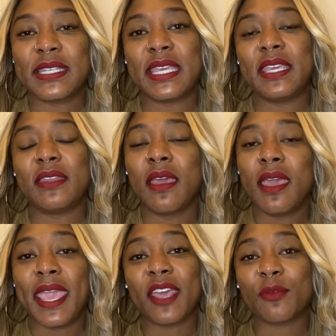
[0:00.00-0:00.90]
to eat
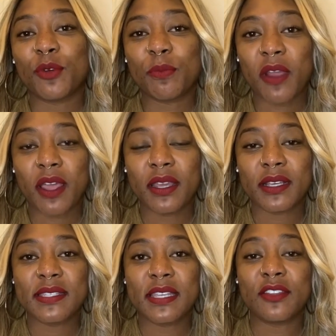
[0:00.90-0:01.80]
animal
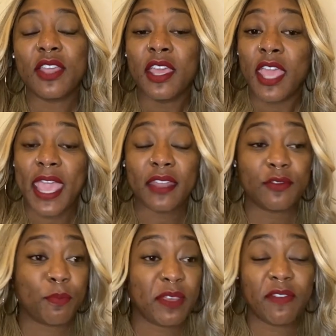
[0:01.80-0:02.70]
products, and
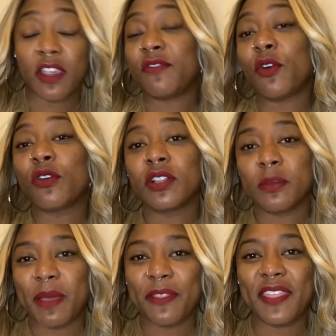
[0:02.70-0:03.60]
and be very vocal
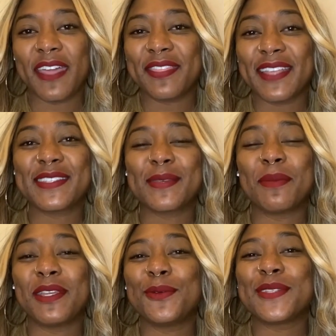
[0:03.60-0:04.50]
about that. That's
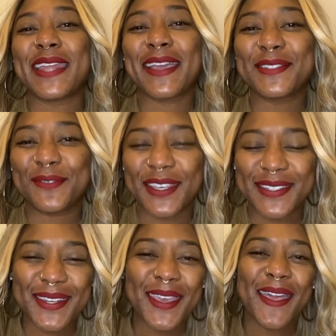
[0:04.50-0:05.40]
somebody who's an
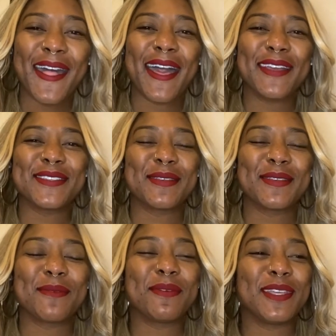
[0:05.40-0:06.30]
activist. Uh,
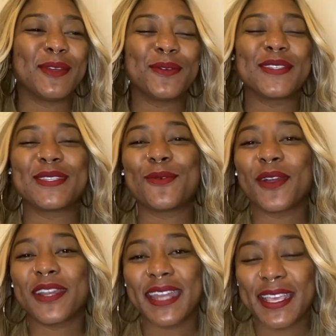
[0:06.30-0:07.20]
somebody who is an
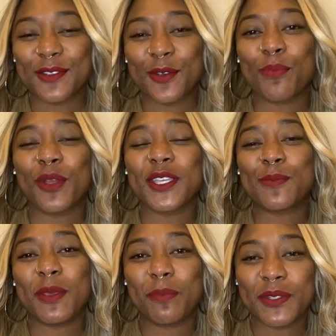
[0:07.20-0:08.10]
organizer brings
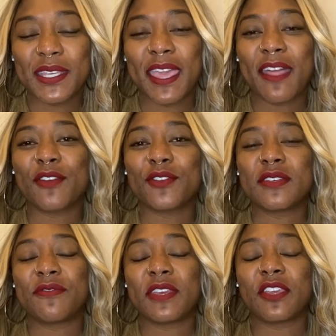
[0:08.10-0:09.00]
people together
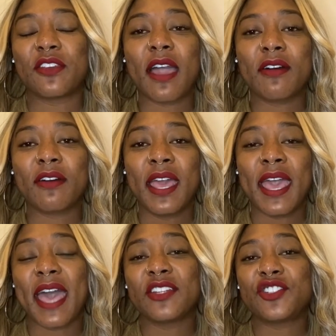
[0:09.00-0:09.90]
to figure out
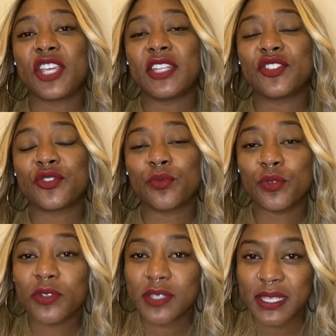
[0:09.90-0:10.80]
how to change the
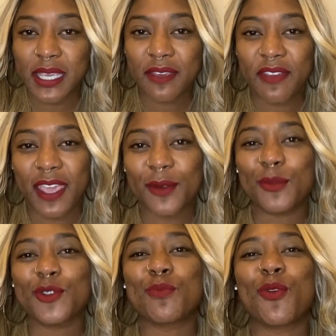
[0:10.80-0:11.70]
rules that give
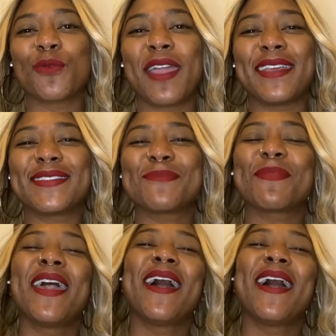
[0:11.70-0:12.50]
animals more rights.